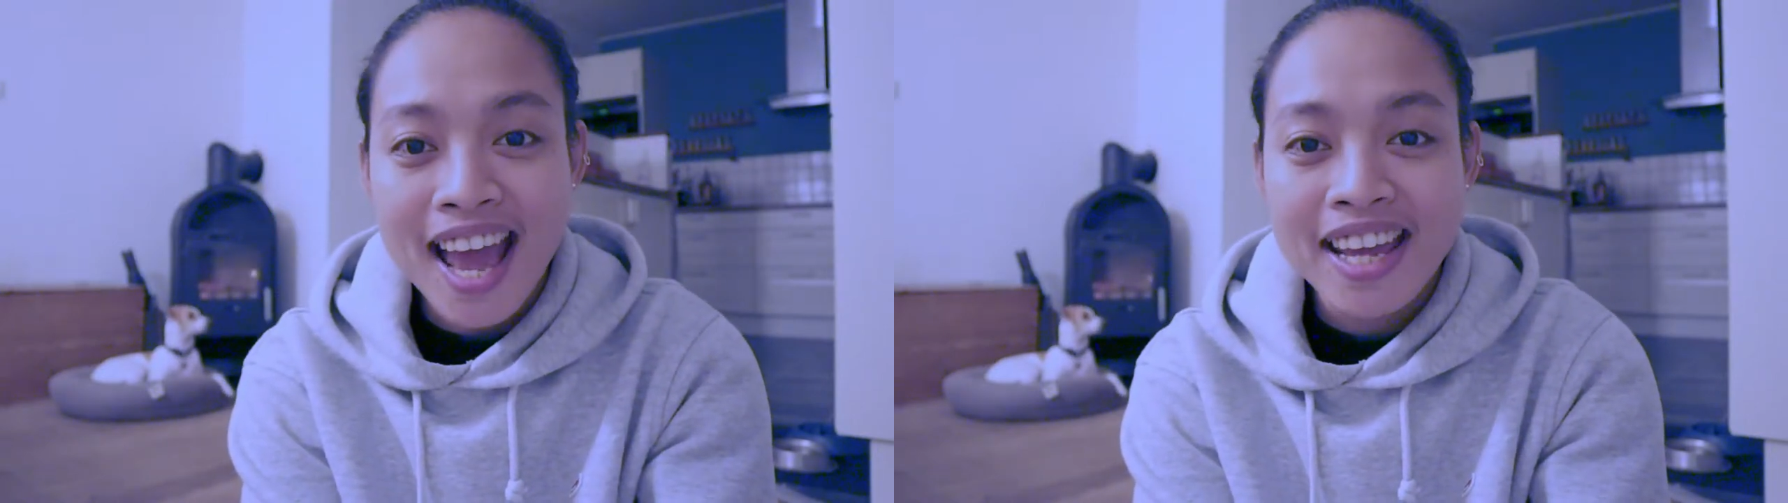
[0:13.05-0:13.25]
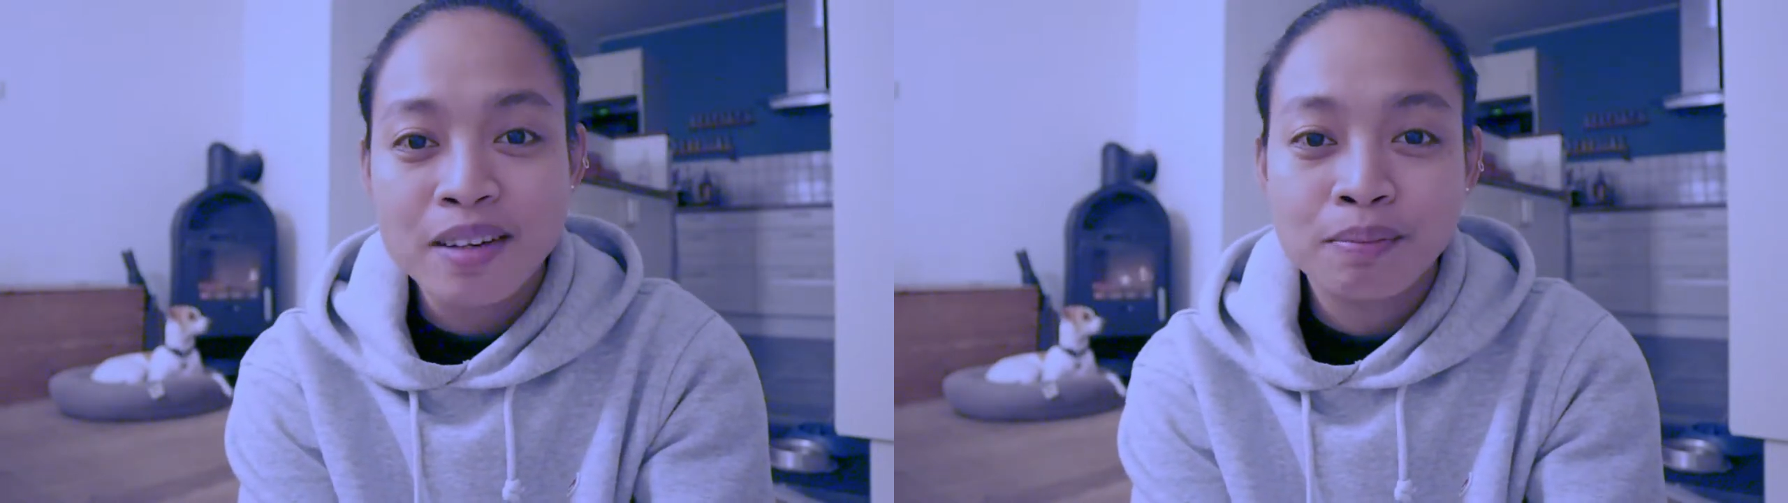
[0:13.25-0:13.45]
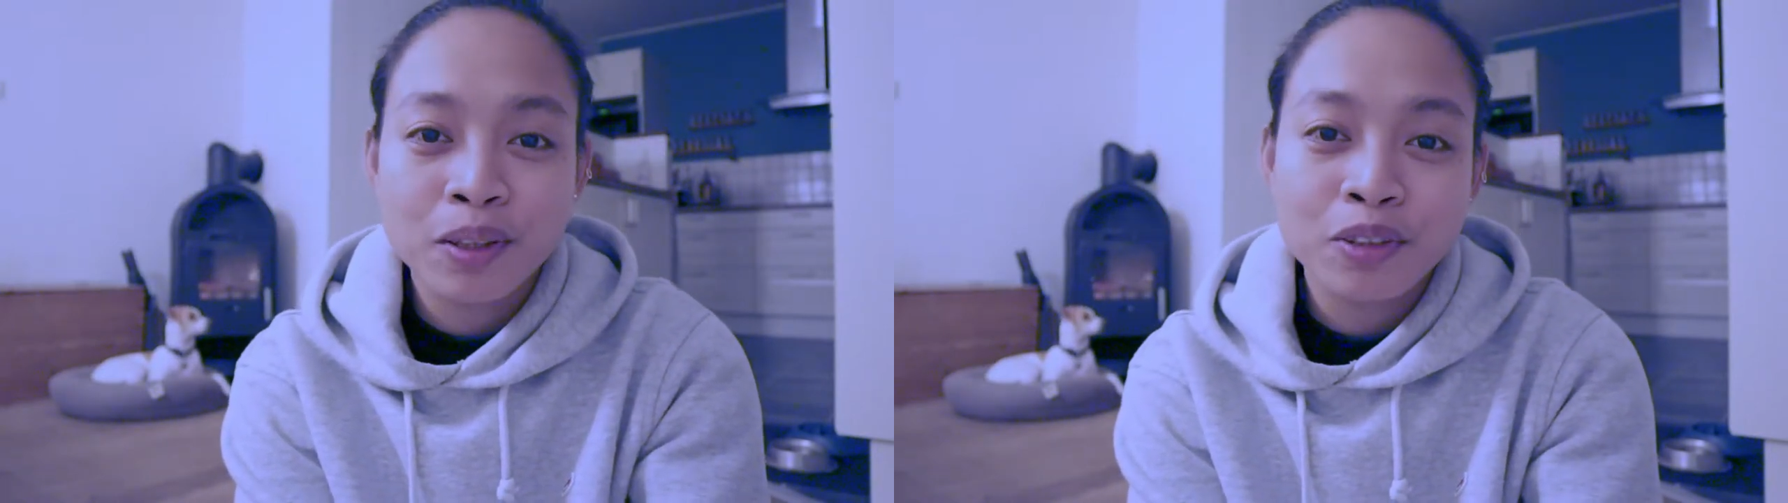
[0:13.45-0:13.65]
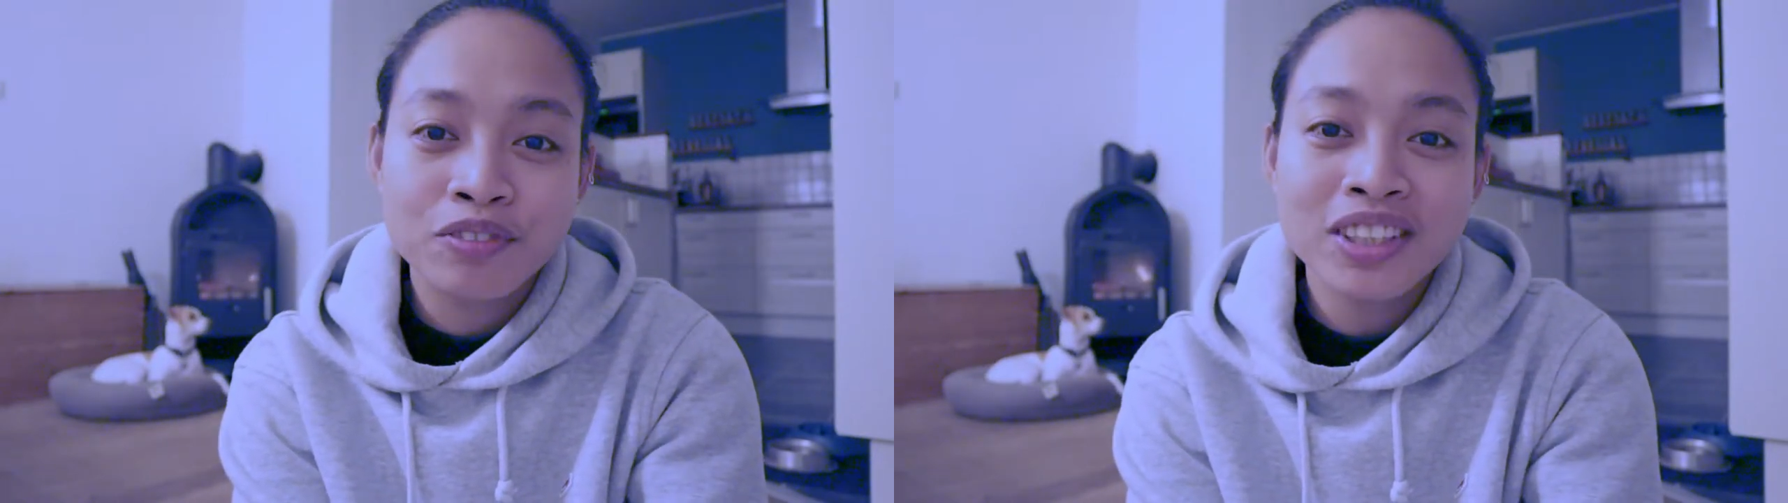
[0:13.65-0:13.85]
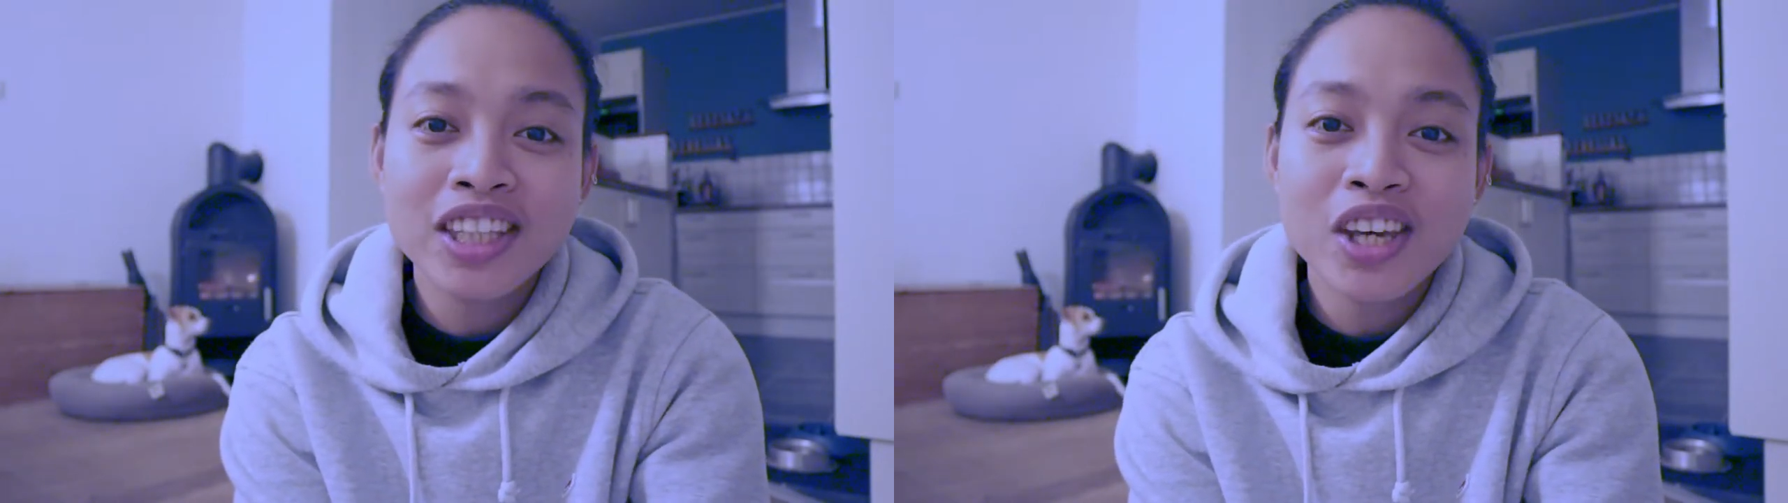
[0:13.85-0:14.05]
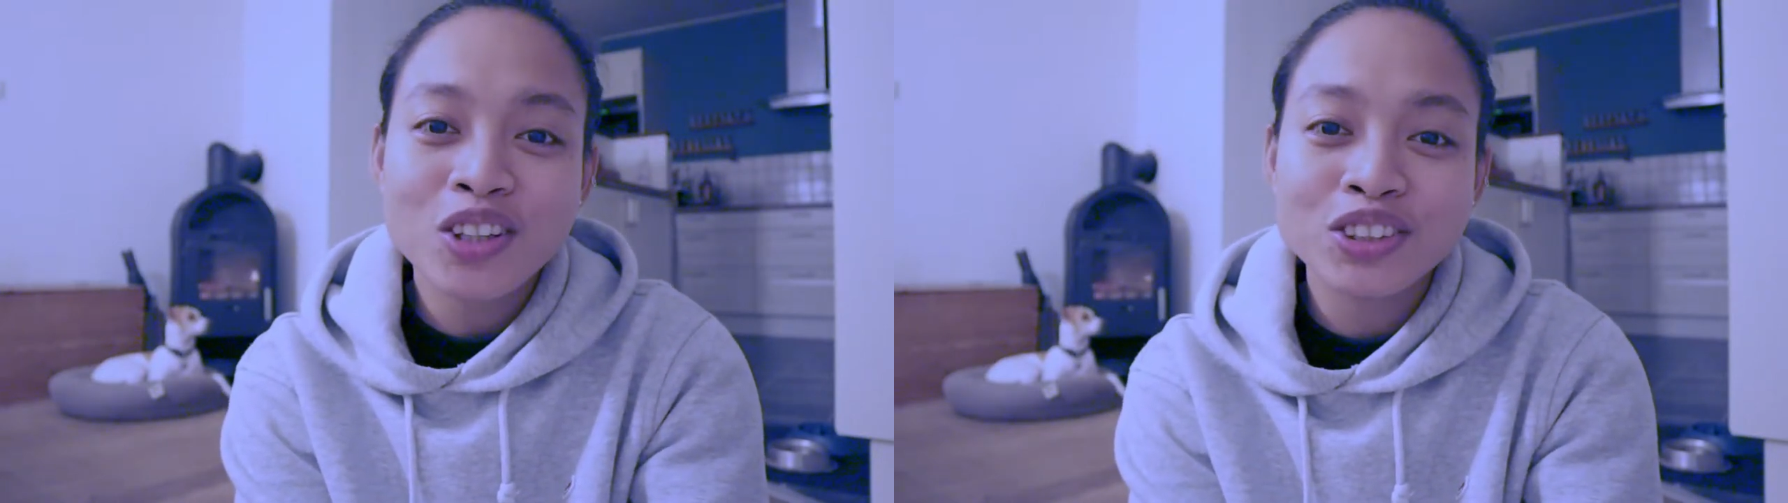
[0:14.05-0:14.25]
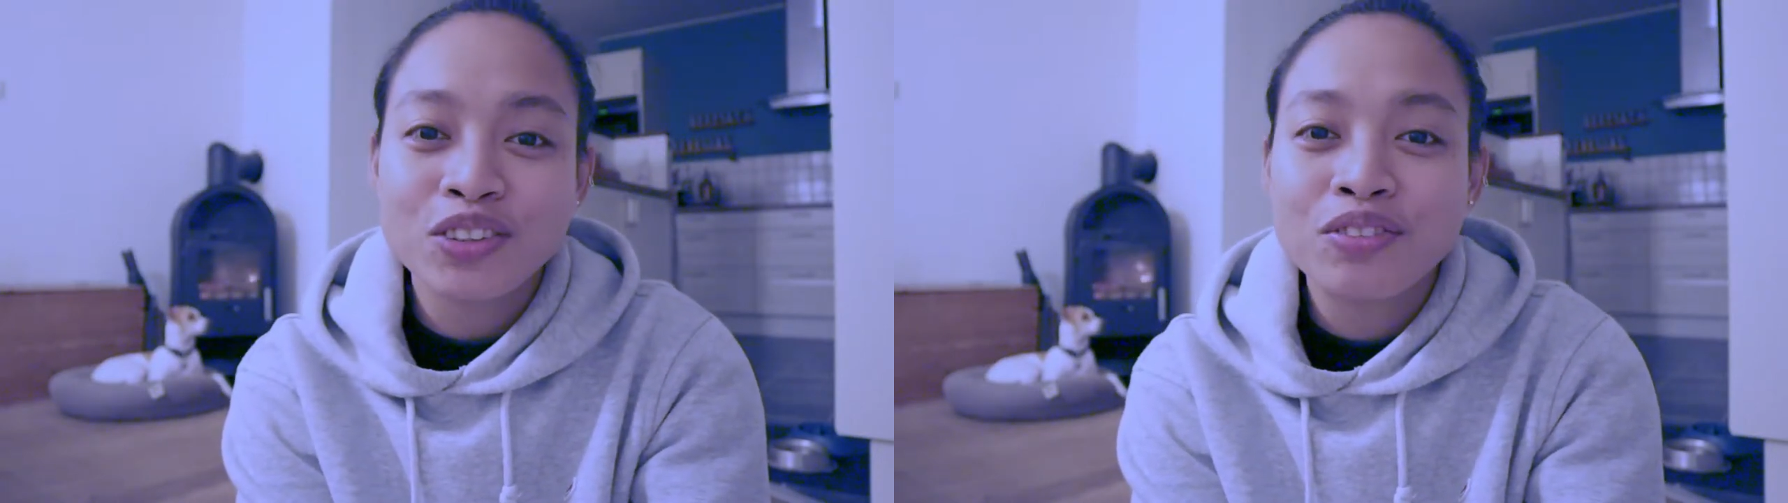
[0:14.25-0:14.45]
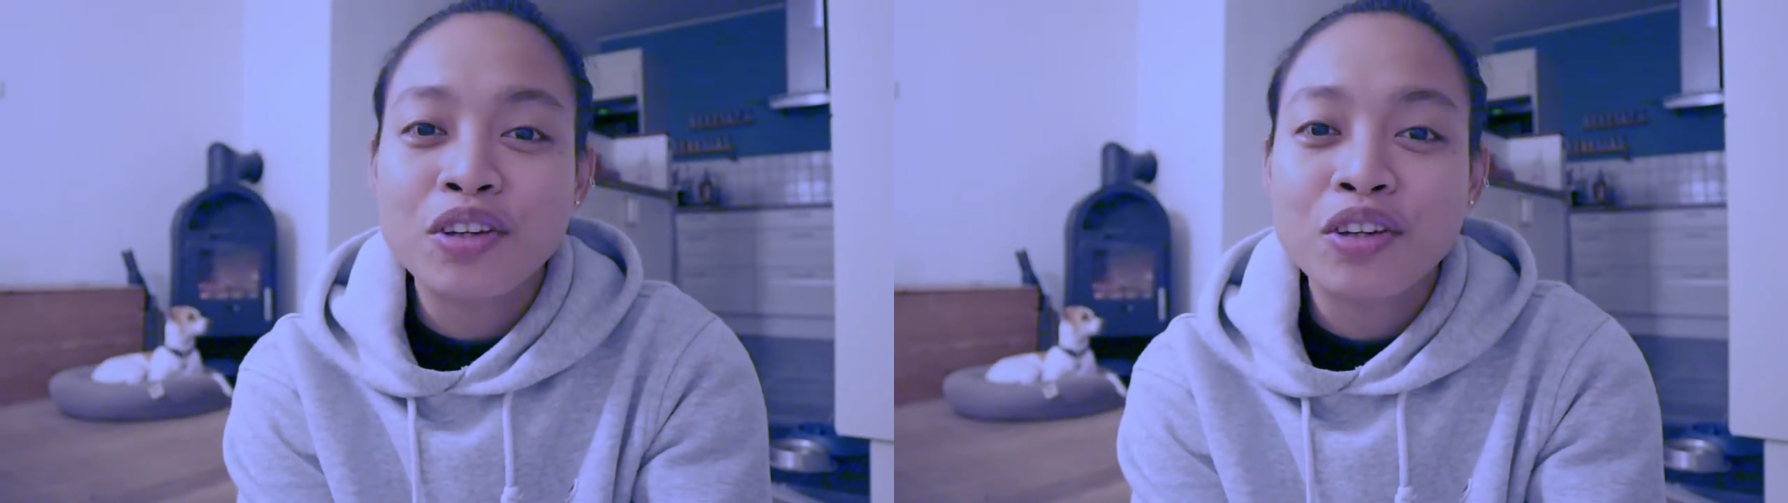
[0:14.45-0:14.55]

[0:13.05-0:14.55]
I upload videos of